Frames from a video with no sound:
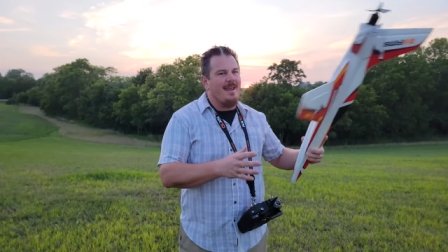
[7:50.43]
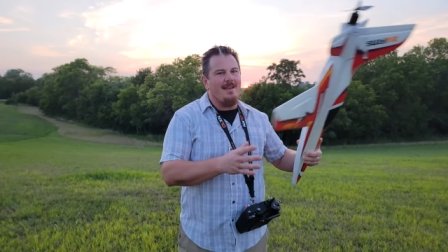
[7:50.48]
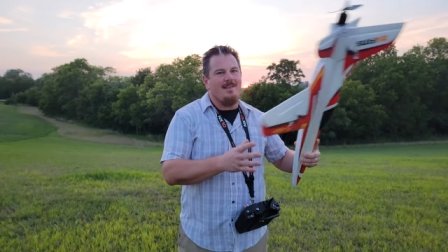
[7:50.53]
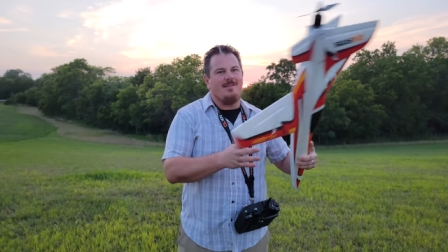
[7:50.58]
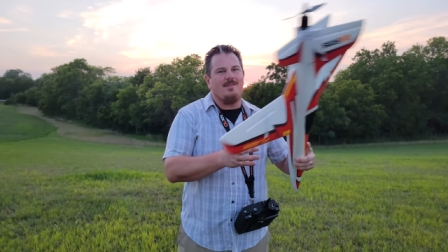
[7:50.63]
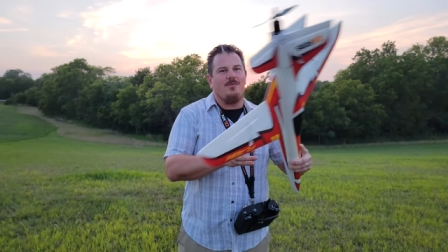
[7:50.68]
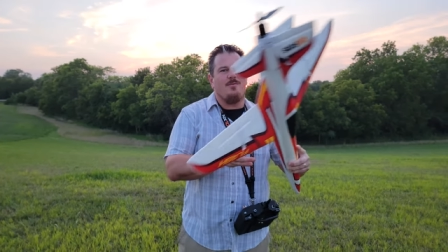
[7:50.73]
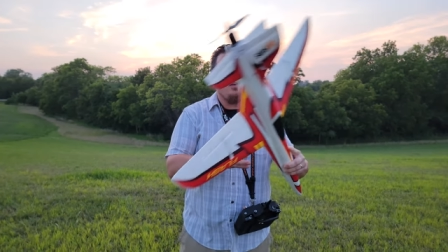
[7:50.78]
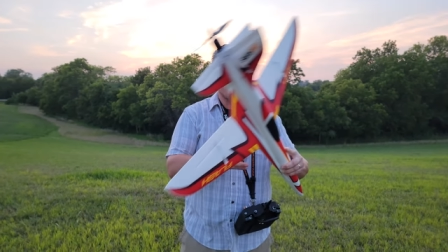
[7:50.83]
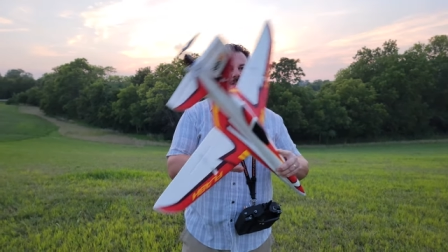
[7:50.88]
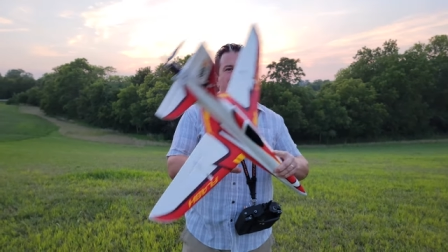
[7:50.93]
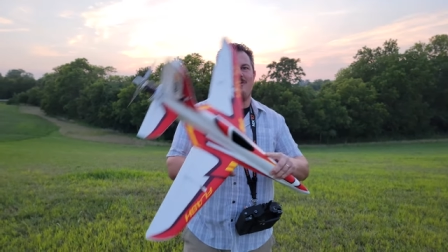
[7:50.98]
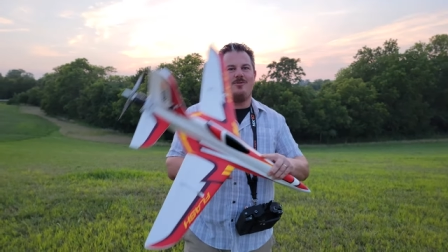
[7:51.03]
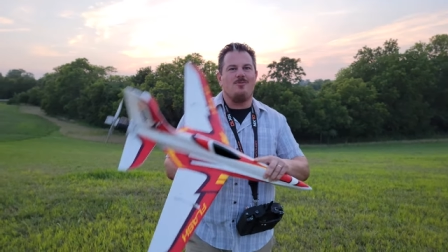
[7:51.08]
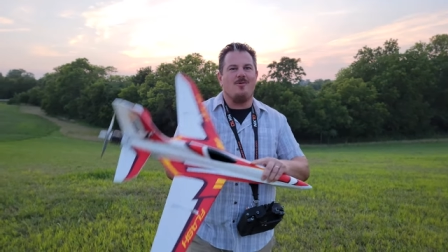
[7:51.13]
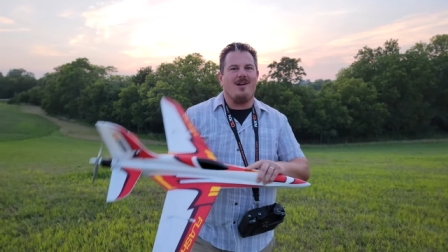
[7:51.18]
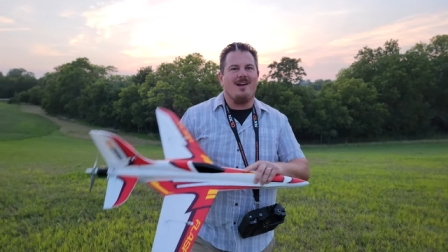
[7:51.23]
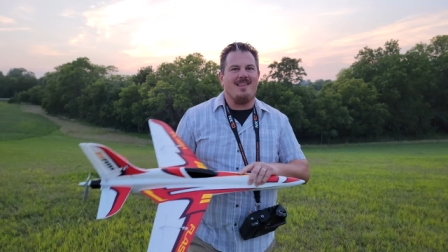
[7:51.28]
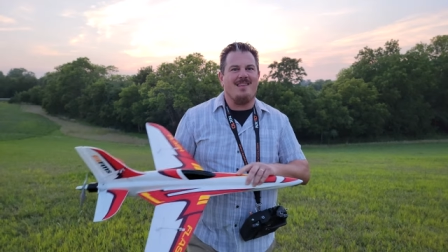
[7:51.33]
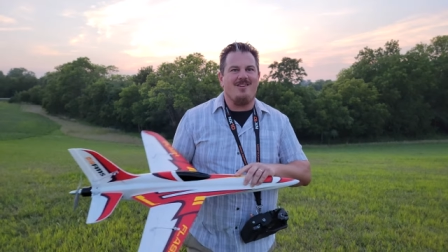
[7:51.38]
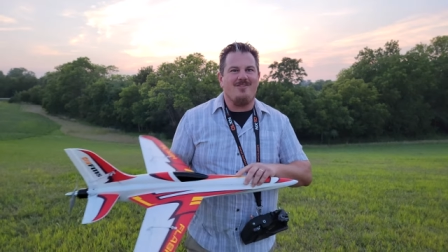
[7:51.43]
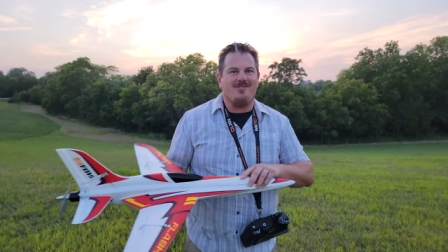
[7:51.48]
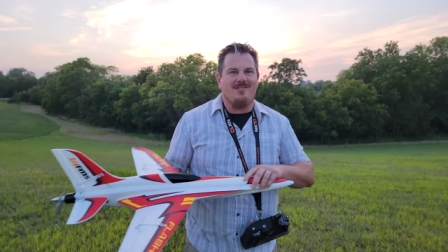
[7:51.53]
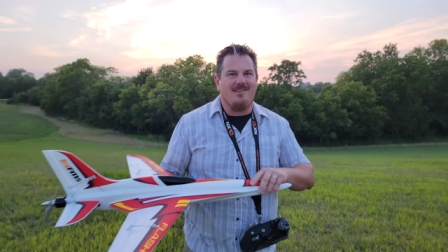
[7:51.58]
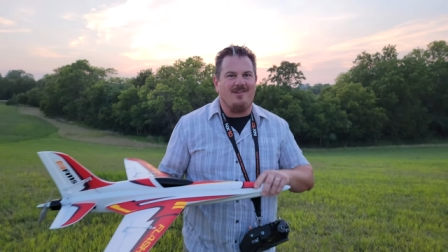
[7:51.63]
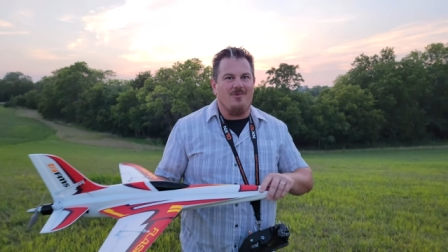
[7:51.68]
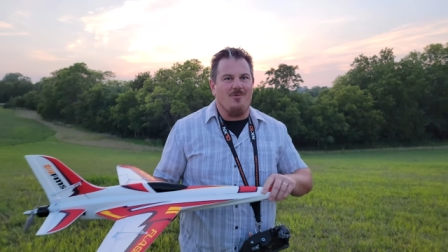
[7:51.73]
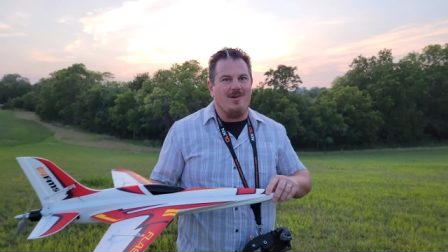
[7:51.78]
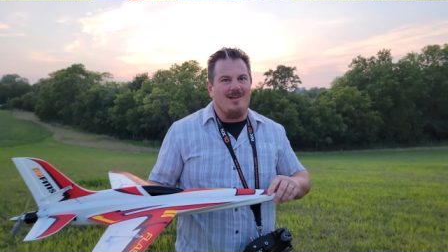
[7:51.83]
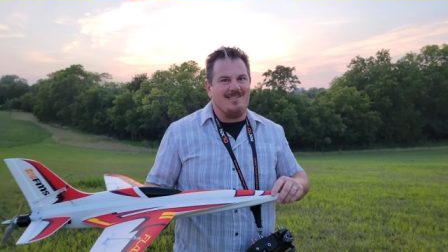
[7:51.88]
And so we do wanna use
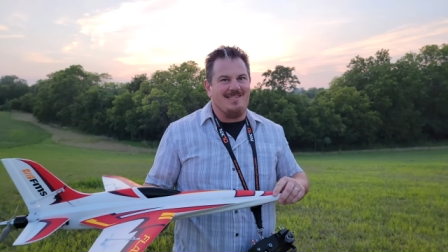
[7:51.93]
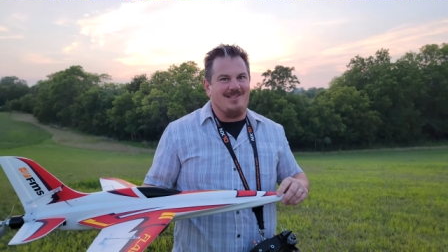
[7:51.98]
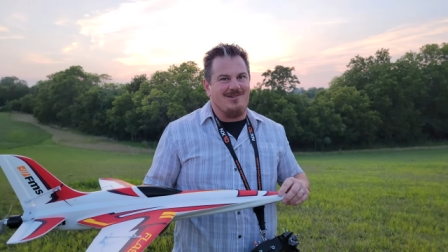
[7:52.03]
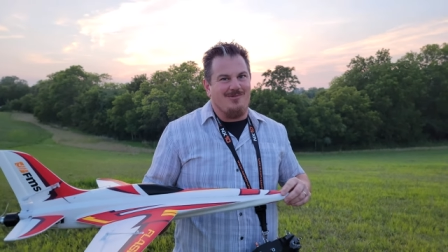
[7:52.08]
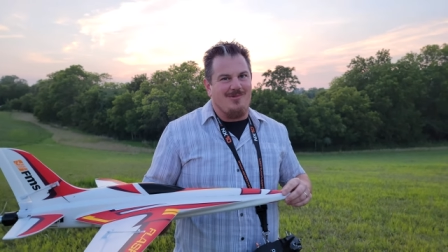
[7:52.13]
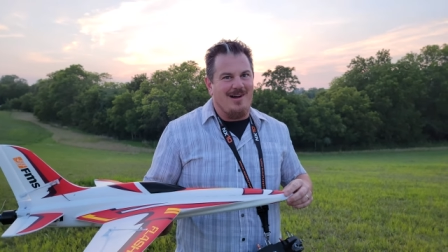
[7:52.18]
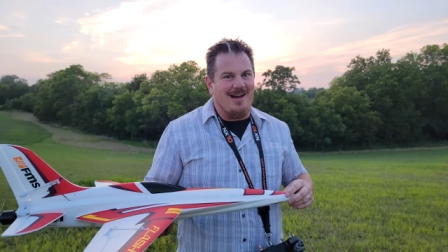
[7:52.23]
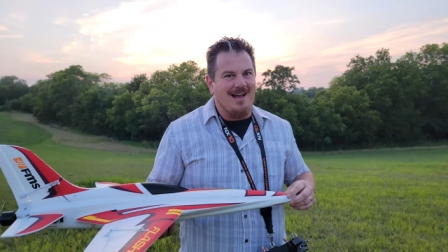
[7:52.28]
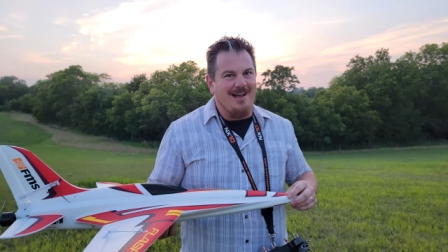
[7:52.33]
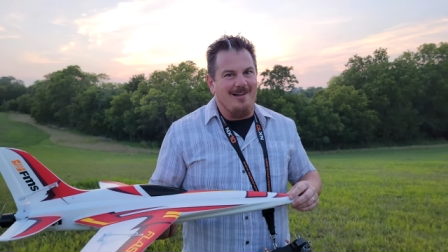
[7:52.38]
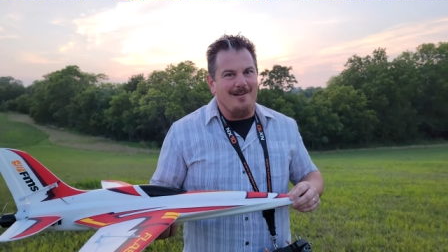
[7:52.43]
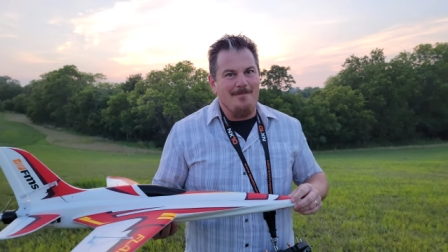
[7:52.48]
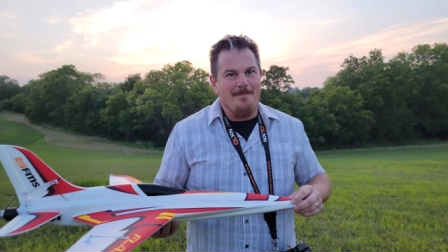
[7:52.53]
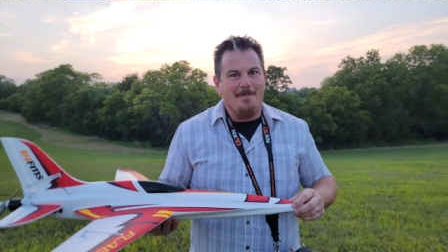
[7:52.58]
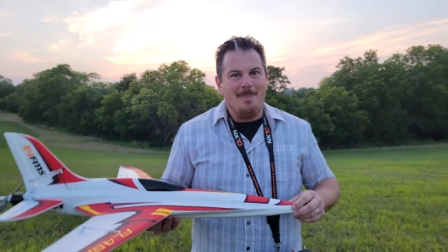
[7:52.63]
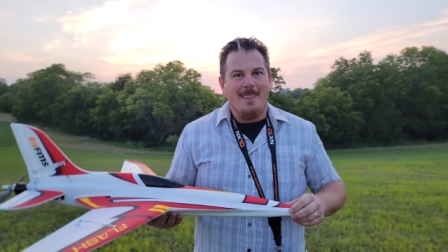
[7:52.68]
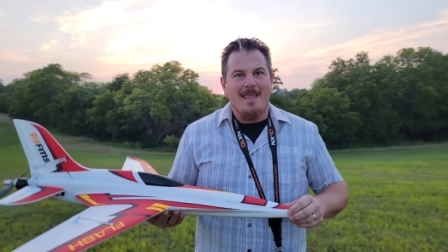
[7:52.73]
it once in a while.